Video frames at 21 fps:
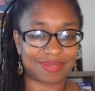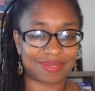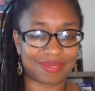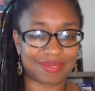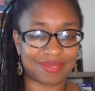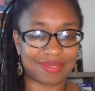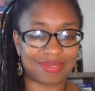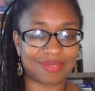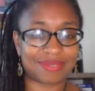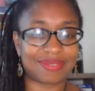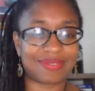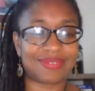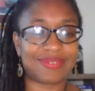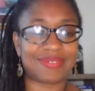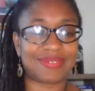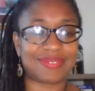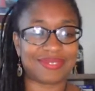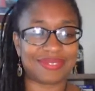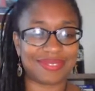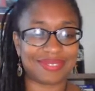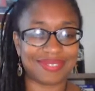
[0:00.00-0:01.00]

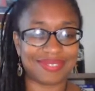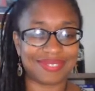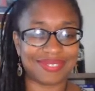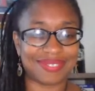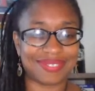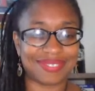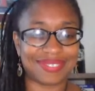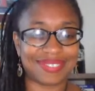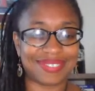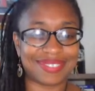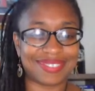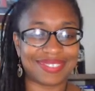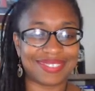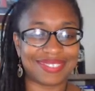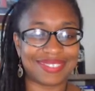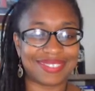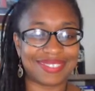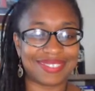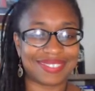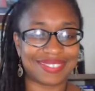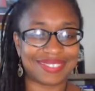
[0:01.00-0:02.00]

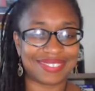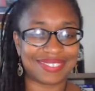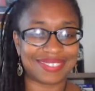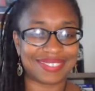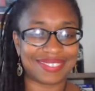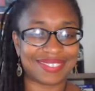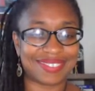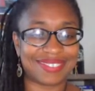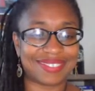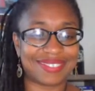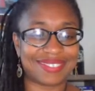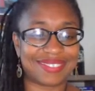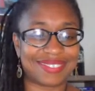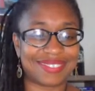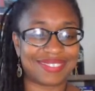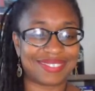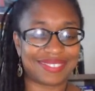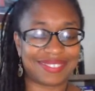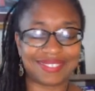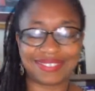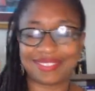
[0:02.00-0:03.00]

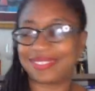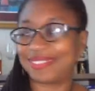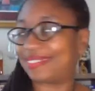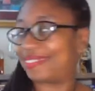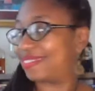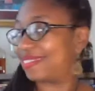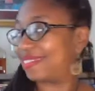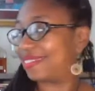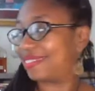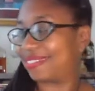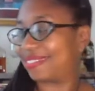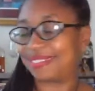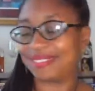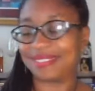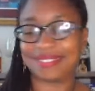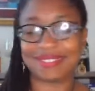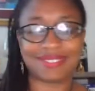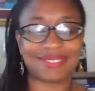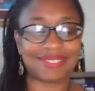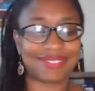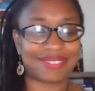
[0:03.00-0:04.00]

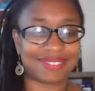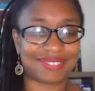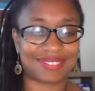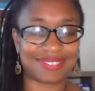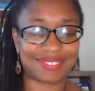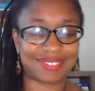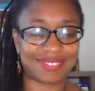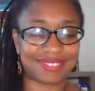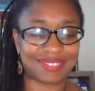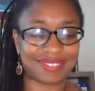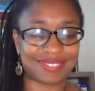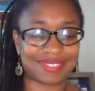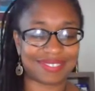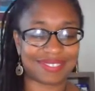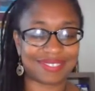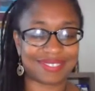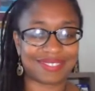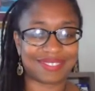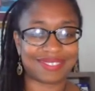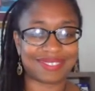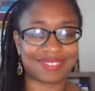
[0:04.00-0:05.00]

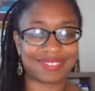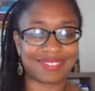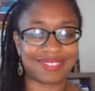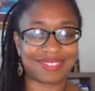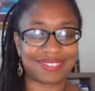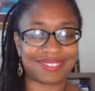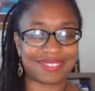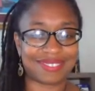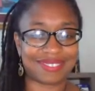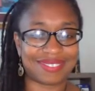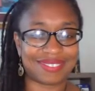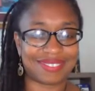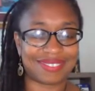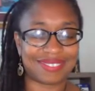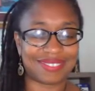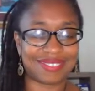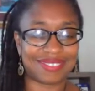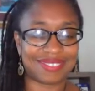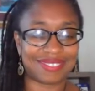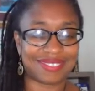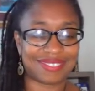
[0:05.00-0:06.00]

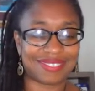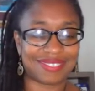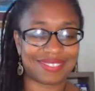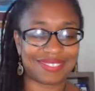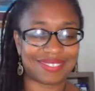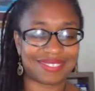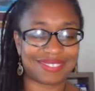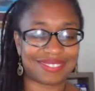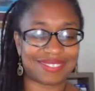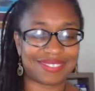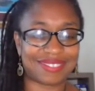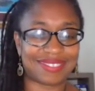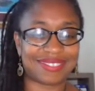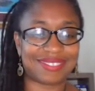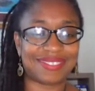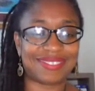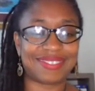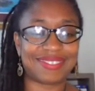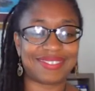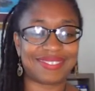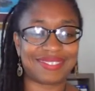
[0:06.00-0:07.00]

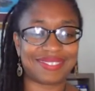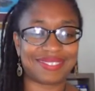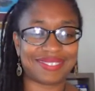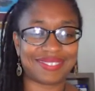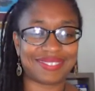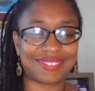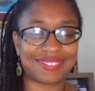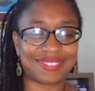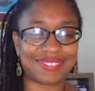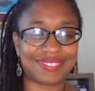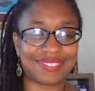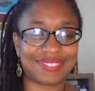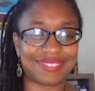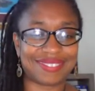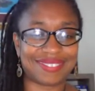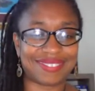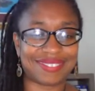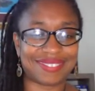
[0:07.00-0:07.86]
The person shown says nothing.